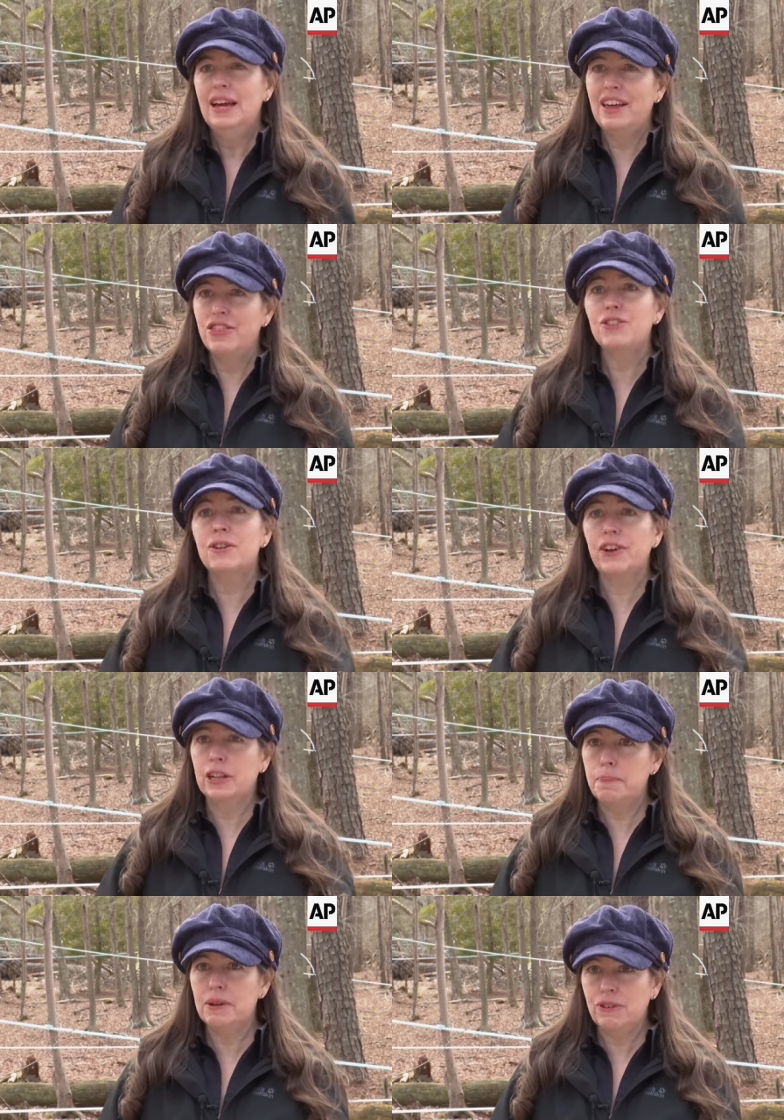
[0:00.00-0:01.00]
and they're
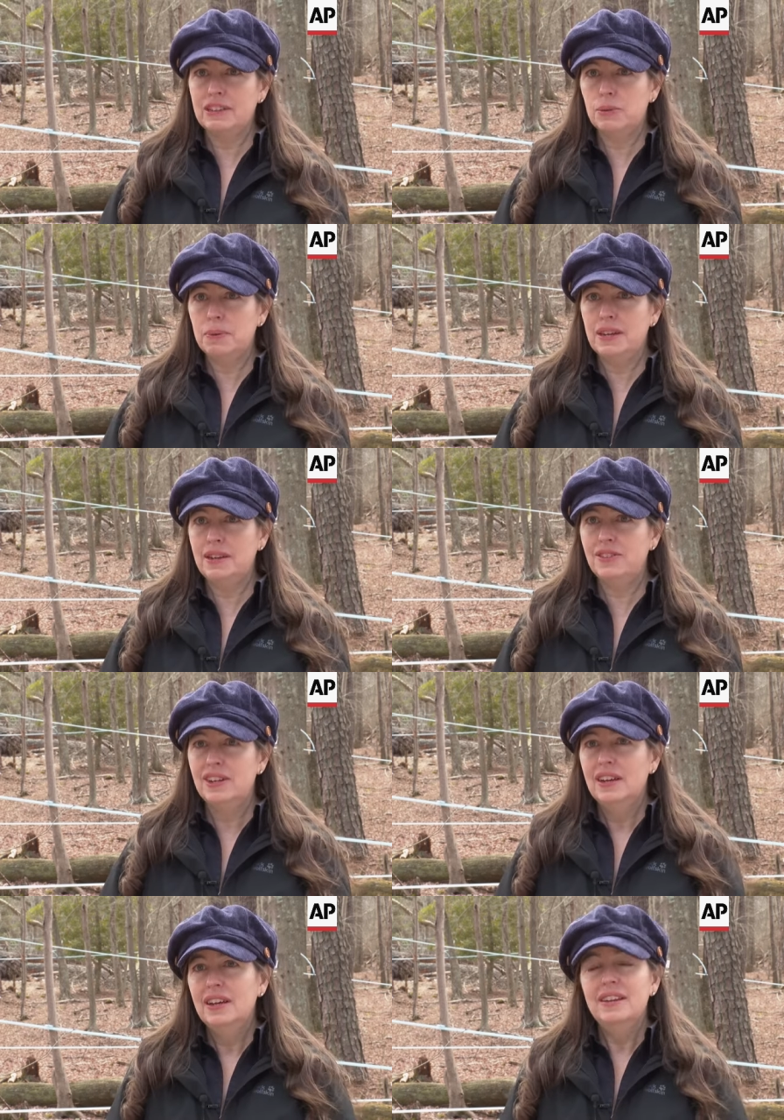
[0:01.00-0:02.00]
developing recipes
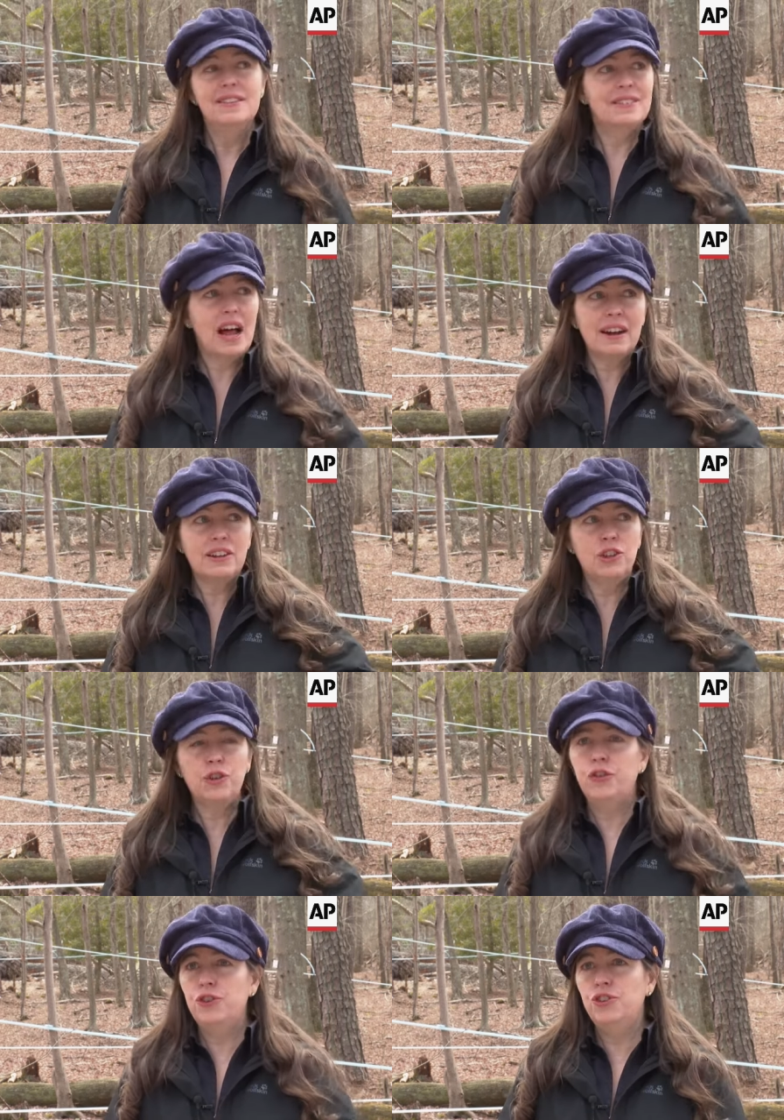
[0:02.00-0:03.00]

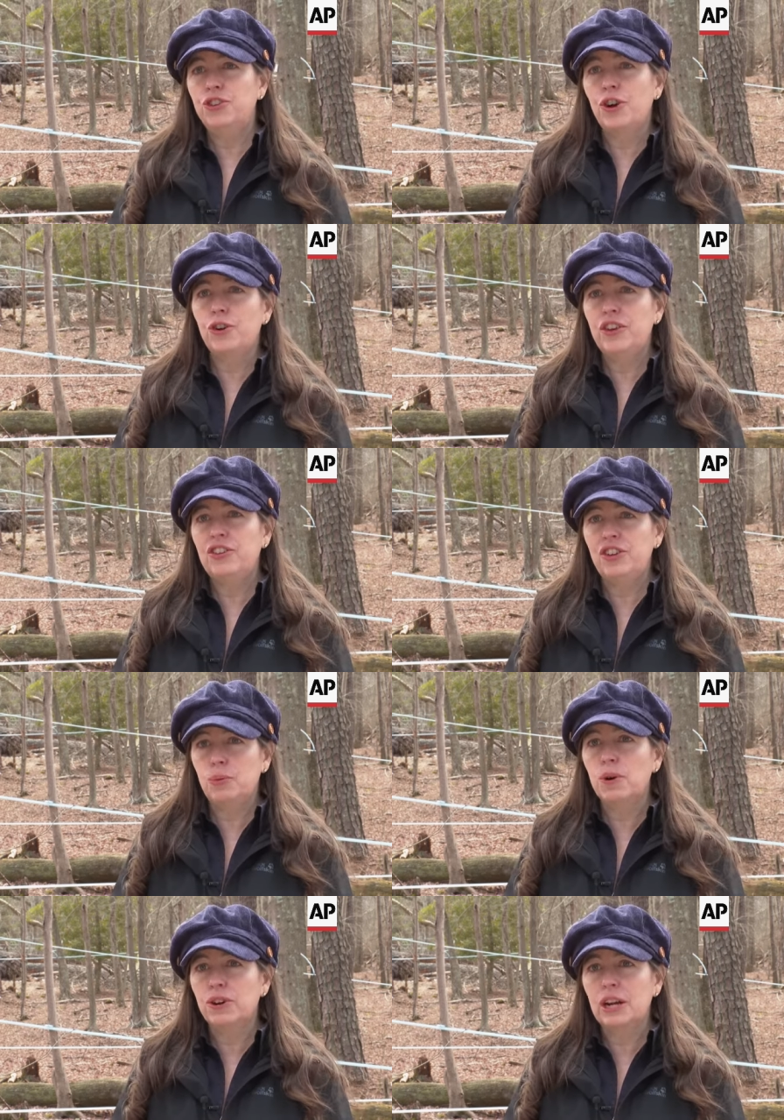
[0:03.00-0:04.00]
Stockton's food service is
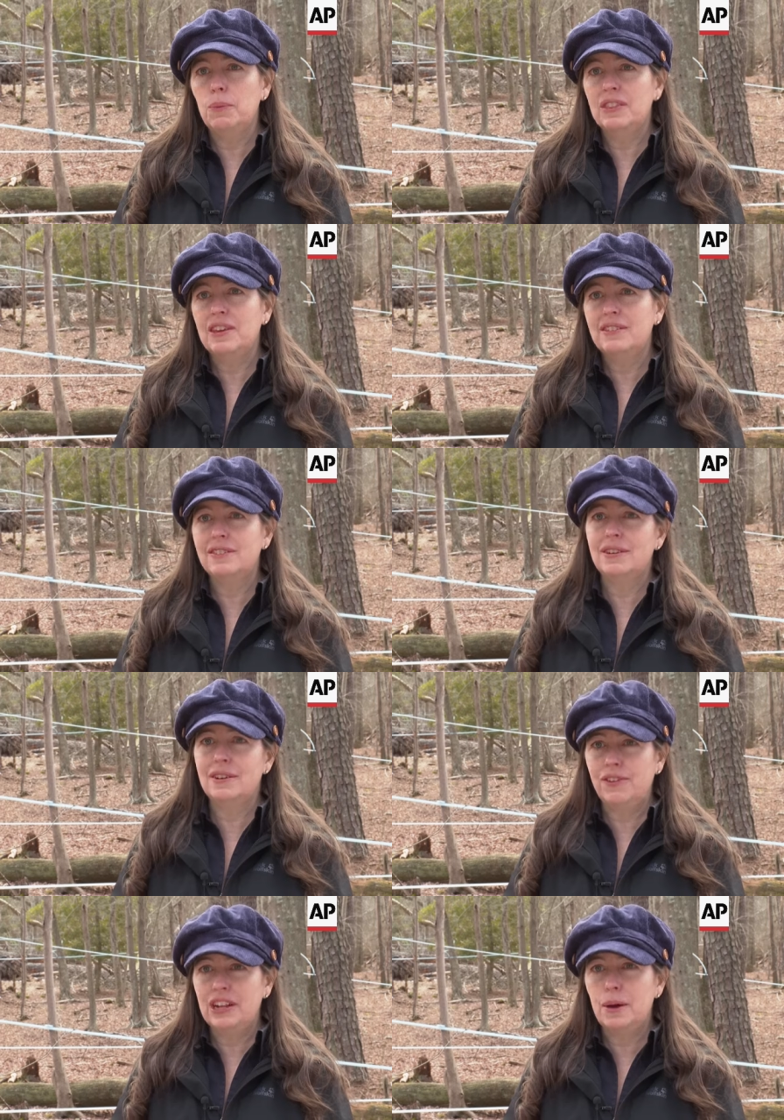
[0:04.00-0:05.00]
working with us to
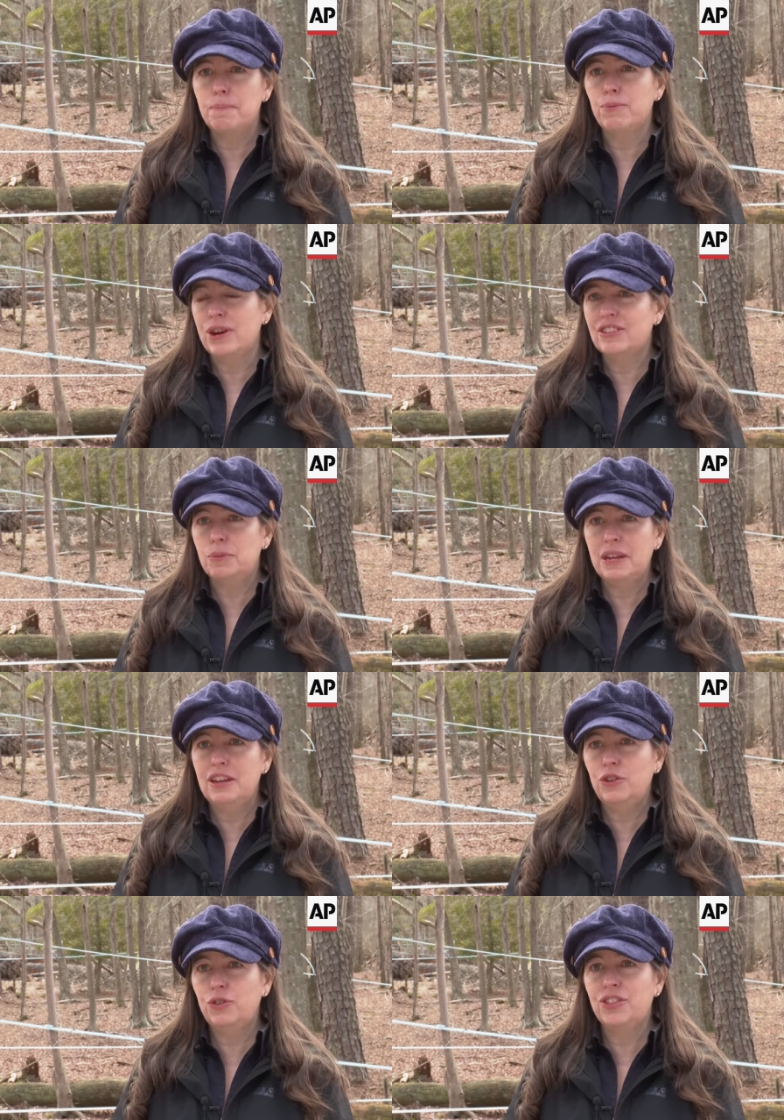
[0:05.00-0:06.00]
develop
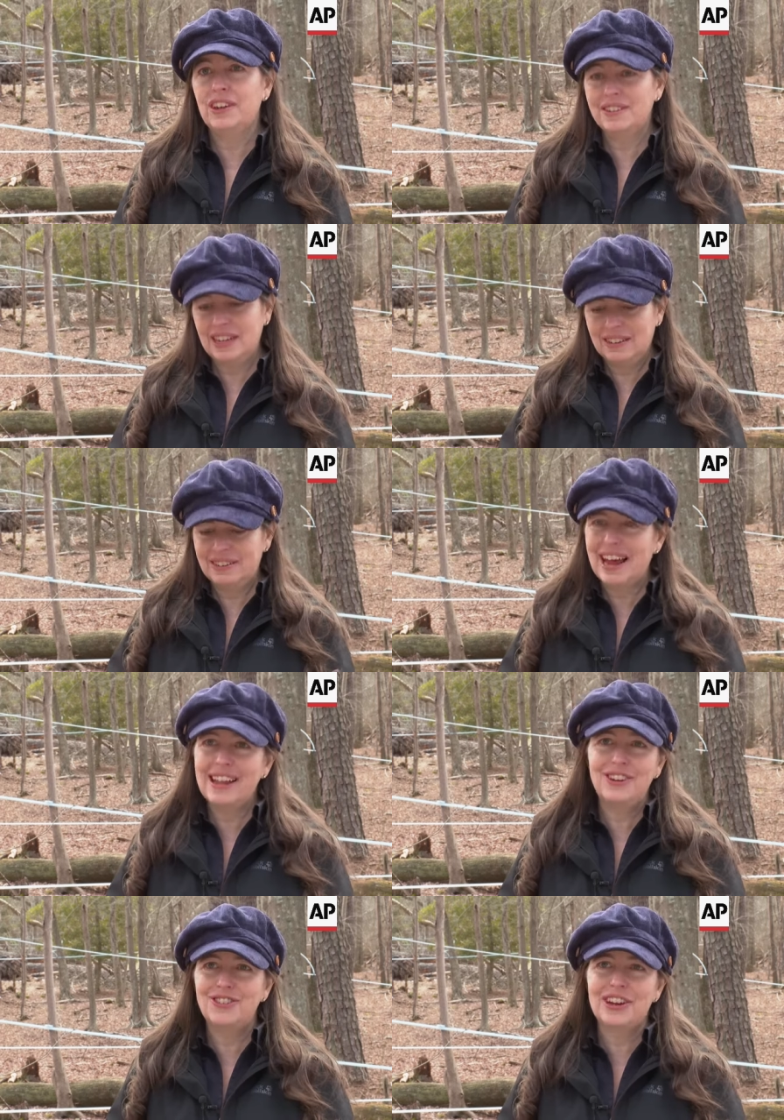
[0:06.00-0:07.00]
recipes for things like
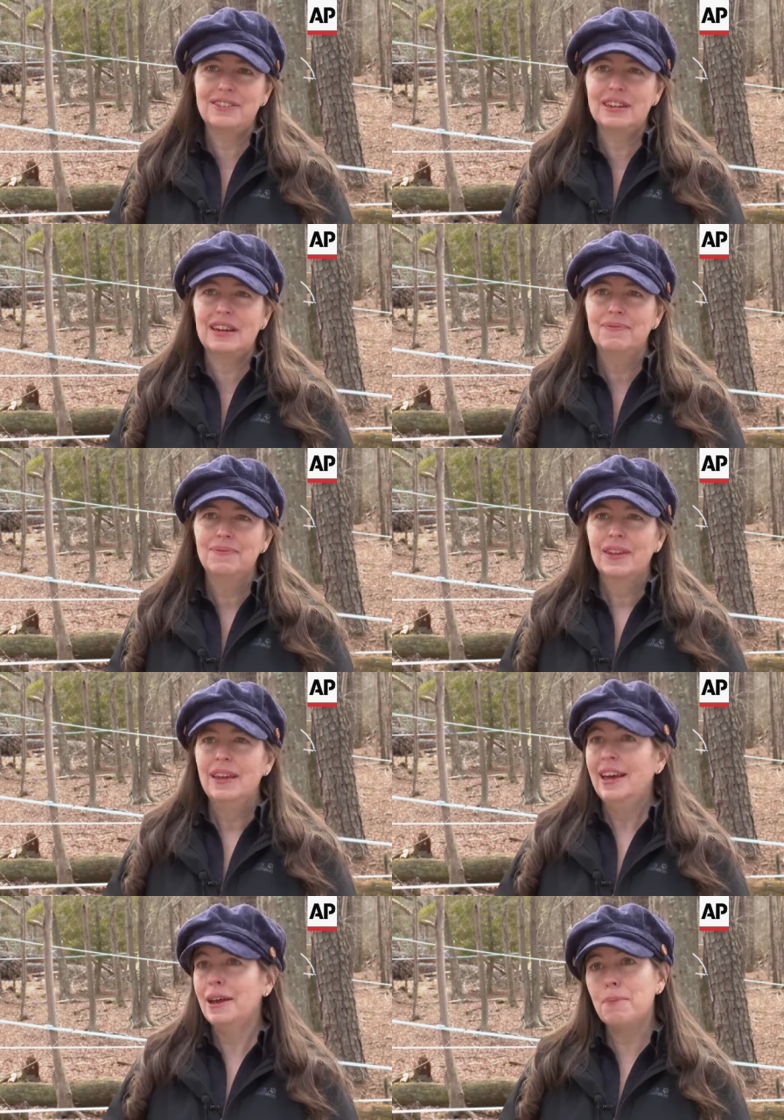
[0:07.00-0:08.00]
salad dressing
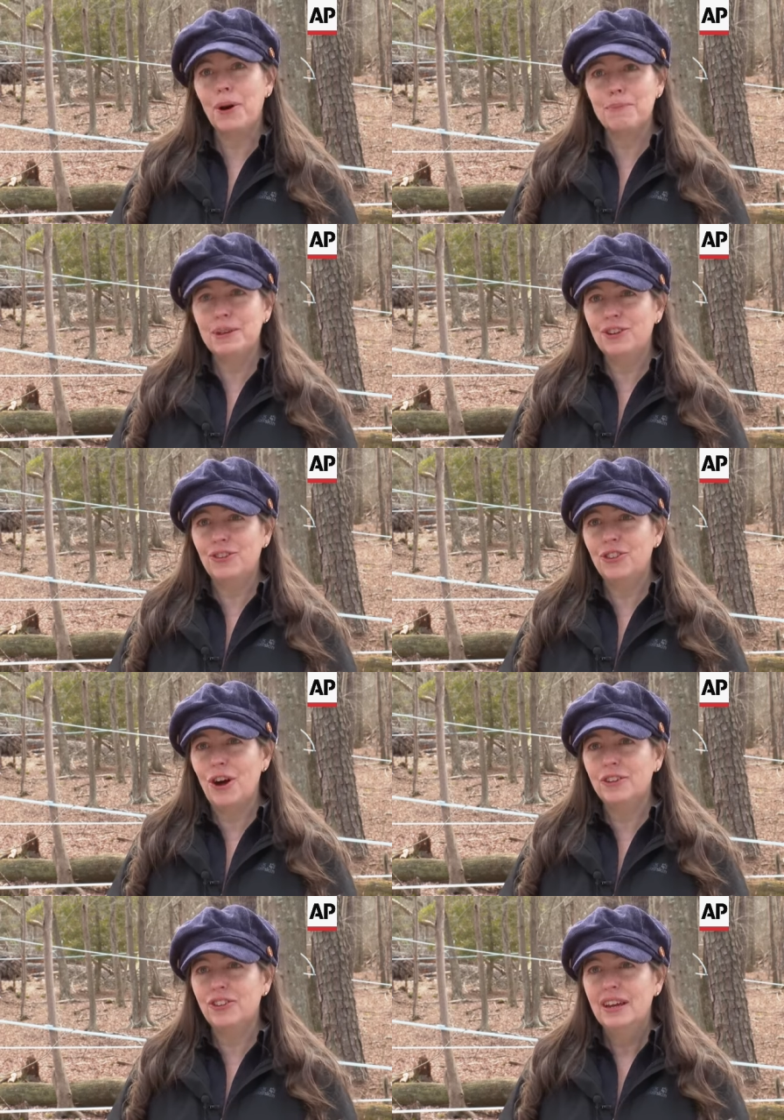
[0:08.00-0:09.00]
and barbecue
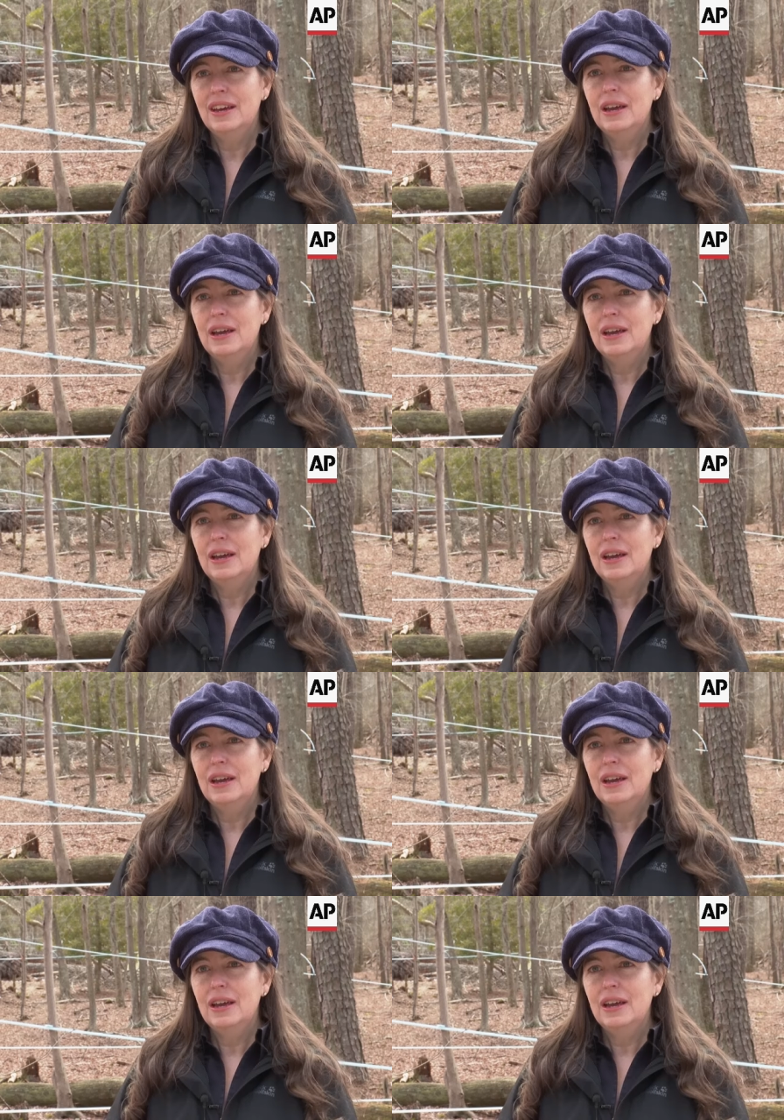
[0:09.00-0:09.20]
sauce.